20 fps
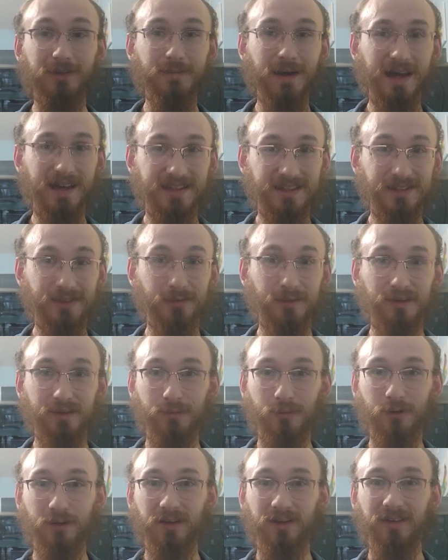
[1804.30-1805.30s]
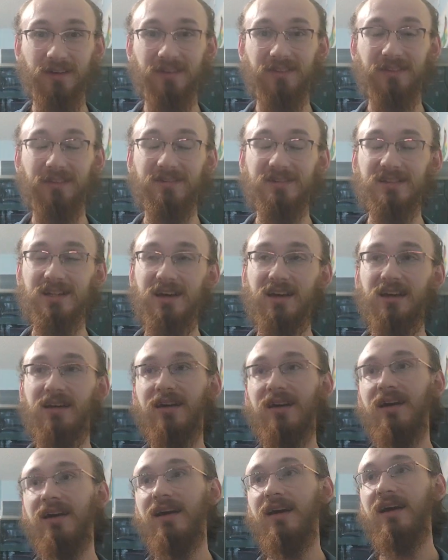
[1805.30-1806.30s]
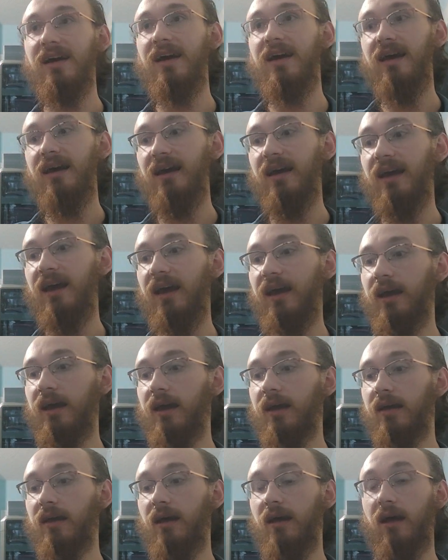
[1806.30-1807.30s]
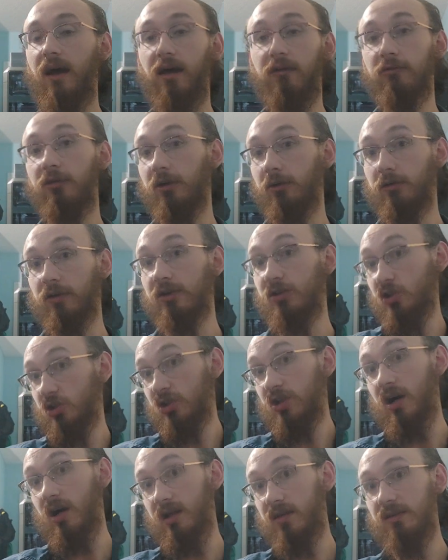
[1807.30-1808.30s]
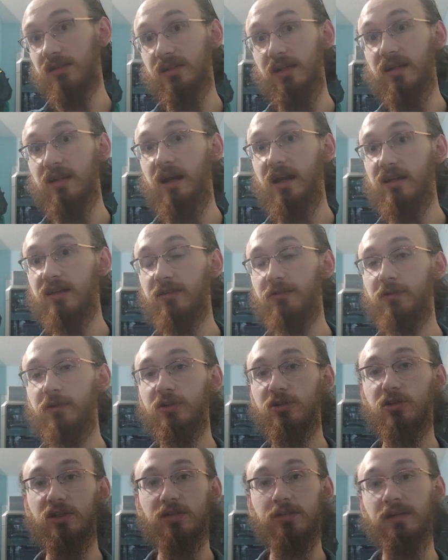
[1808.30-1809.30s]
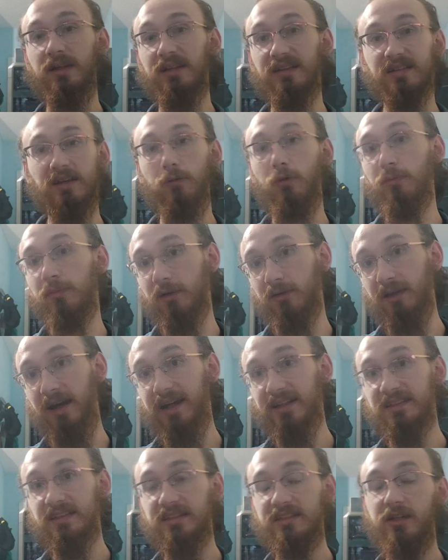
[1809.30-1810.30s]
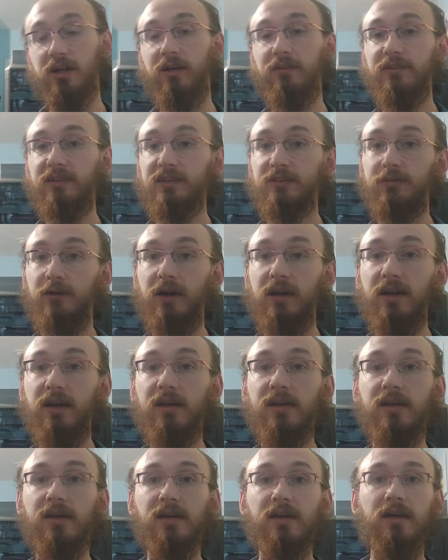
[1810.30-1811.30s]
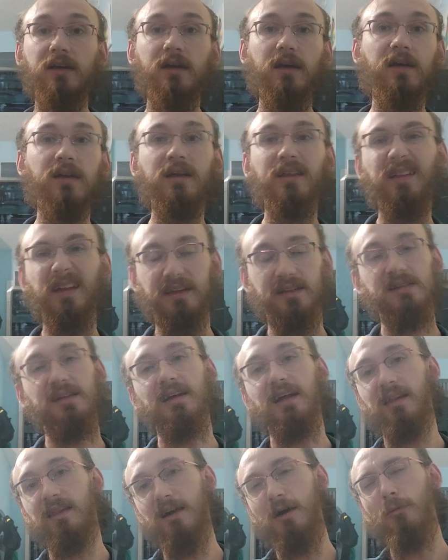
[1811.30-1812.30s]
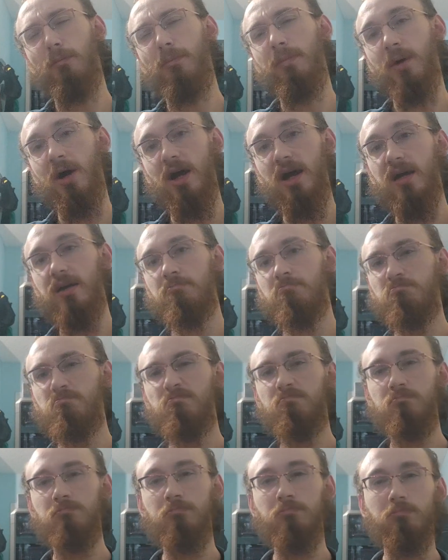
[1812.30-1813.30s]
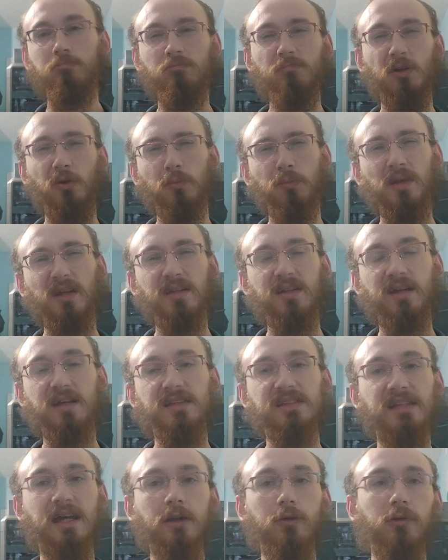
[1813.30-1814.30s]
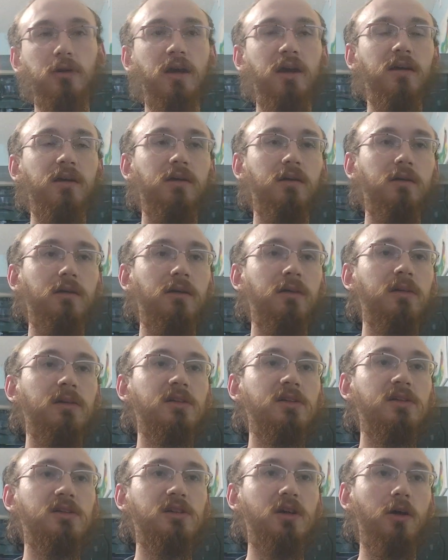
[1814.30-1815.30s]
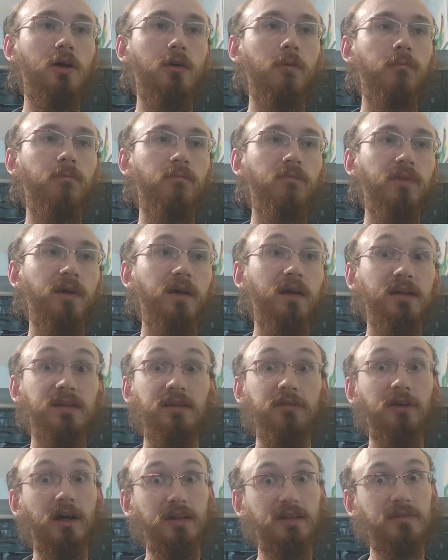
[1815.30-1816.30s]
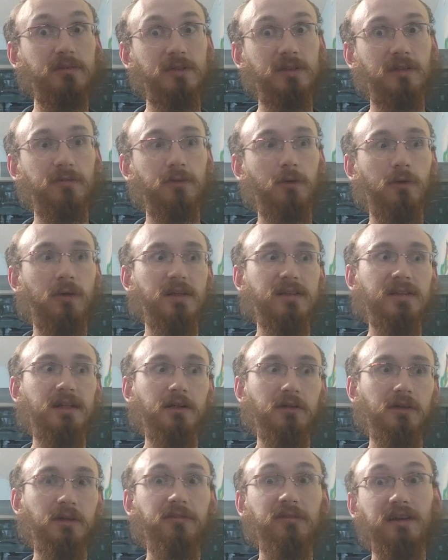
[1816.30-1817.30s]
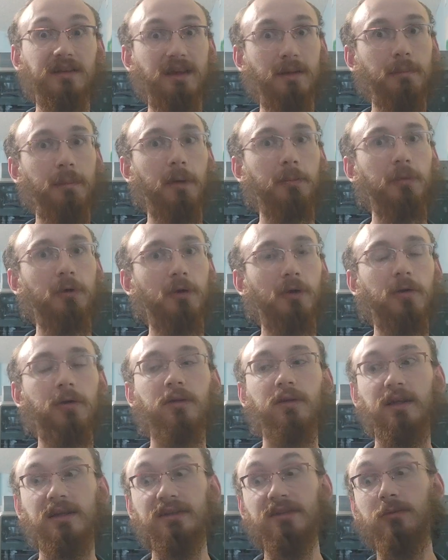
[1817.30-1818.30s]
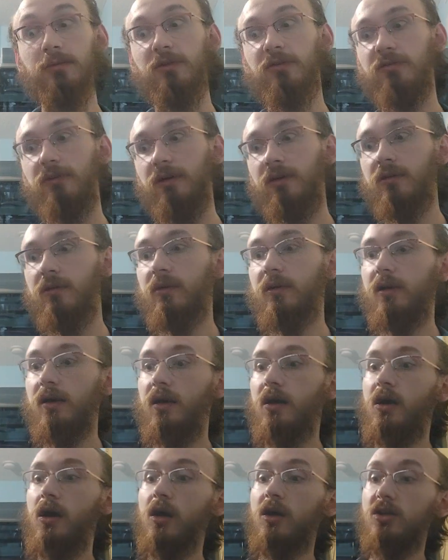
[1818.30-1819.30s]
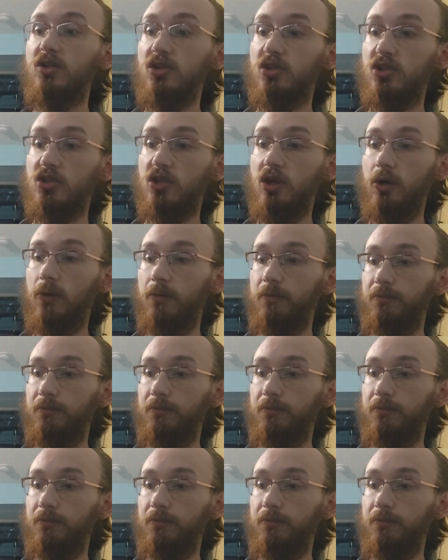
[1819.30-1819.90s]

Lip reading: past 2 in the morning on a Thursday. And I've literally just got today to finish this because I won't be able to access the office Friday. And I'd like to get it out by, midday Saturday. So, because I've got some stuff going on Saturday. I've got that pub crawl. That's going to be fun. So,